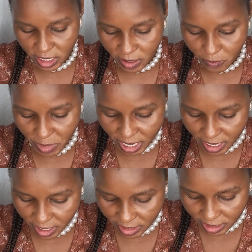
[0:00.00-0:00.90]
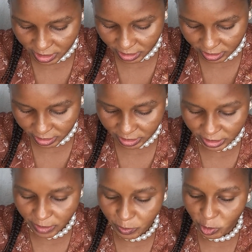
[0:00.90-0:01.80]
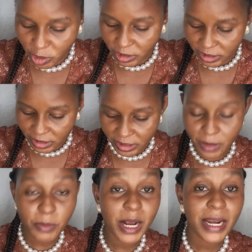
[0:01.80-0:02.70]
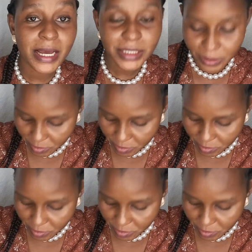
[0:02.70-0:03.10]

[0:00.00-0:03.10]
bag that resembles some classy